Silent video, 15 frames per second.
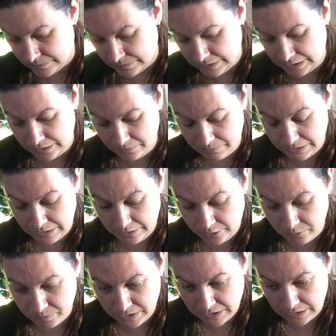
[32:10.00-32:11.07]
Another one that
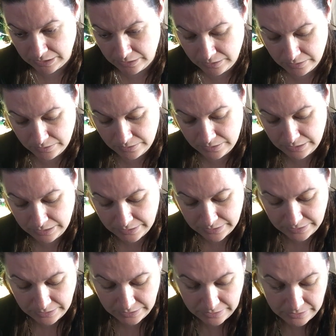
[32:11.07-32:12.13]
could be done next
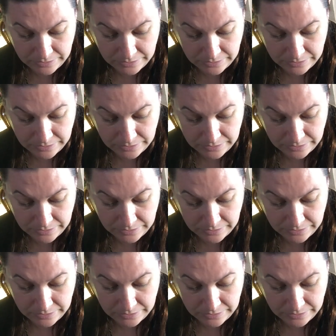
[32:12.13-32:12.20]
year.